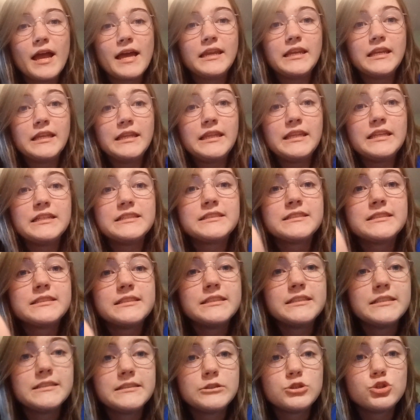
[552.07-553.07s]
and
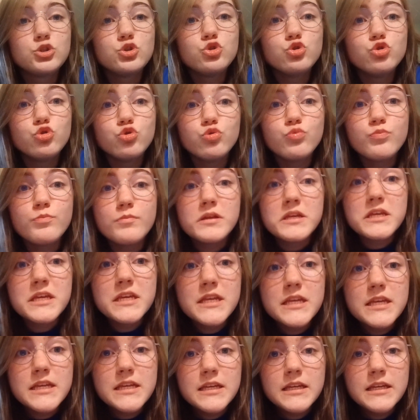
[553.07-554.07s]
listen to
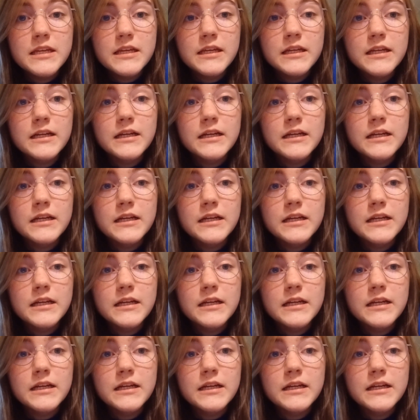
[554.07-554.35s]
me,